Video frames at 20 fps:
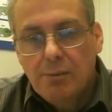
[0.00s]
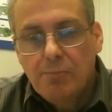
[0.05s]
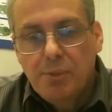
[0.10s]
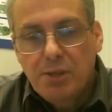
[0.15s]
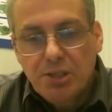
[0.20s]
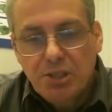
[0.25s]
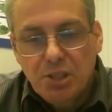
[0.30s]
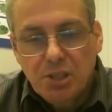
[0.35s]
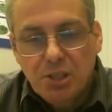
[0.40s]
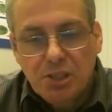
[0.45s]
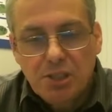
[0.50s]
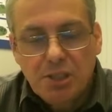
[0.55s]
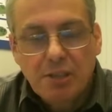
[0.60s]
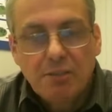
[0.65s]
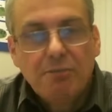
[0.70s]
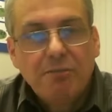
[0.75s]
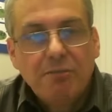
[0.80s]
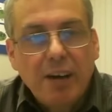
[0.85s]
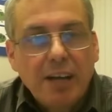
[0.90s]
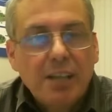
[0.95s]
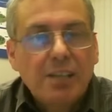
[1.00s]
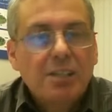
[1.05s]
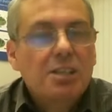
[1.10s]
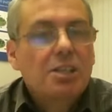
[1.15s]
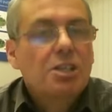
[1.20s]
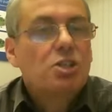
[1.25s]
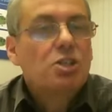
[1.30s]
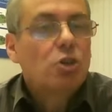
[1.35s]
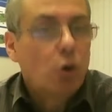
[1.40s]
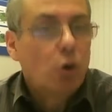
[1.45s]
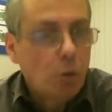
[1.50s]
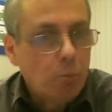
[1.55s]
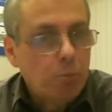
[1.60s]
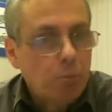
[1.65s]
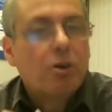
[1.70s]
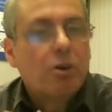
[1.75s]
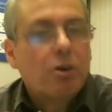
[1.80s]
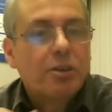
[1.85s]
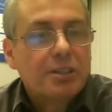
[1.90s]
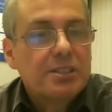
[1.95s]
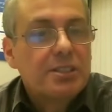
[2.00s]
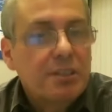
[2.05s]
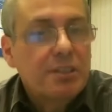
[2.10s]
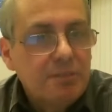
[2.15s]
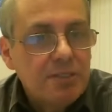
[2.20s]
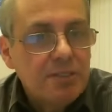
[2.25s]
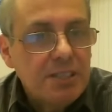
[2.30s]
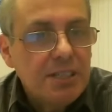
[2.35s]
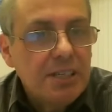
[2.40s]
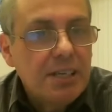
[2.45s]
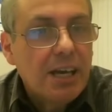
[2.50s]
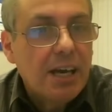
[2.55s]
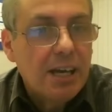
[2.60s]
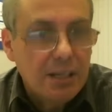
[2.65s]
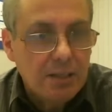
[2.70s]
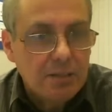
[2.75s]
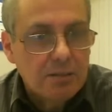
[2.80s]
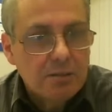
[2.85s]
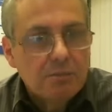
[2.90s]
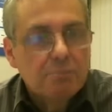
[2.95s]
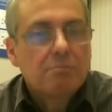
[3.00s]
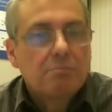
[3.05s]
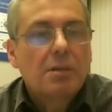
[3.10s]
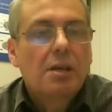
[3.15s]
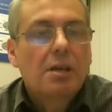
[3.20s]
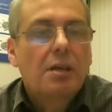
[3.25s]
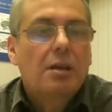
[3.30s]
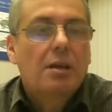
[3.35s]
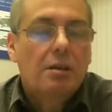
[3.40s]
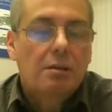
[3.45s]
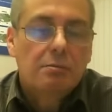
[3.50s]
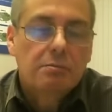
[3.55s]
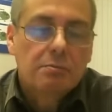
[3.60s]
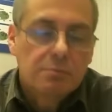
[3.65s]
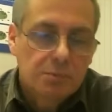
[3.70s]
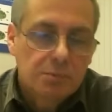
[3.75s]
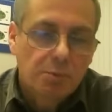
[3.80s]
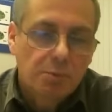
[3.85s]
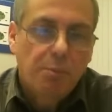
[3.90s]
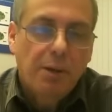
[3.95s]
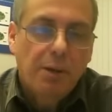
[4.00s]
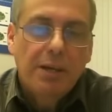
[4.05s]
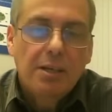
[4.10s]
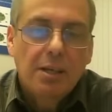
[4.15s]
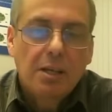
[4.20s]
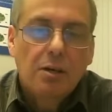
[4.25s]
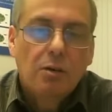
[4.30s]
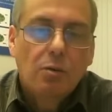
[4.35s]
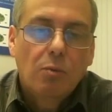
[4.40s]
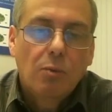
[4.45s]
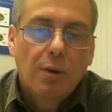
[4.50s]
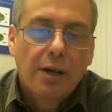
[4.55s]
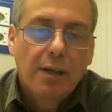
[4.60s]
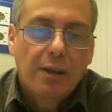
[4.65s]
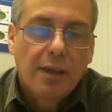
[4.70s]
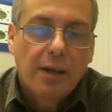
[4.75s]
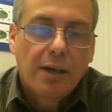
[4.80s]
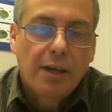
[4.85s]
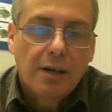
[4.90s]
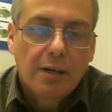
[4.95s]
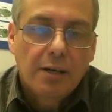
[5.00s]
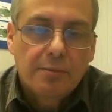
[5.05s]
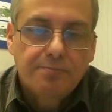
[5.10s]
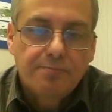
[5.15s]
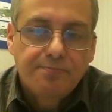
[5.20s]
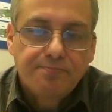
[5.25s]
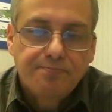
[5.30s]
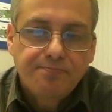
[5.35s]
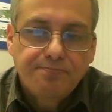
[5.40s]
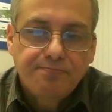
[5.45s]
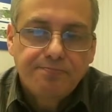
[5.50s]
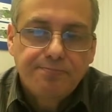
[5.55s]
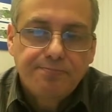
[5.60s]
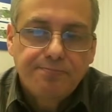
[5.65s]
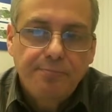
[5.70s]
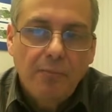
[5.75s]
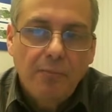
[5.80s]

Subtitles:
business advantage or productivity gains, depending on where they are. Mm-hmm.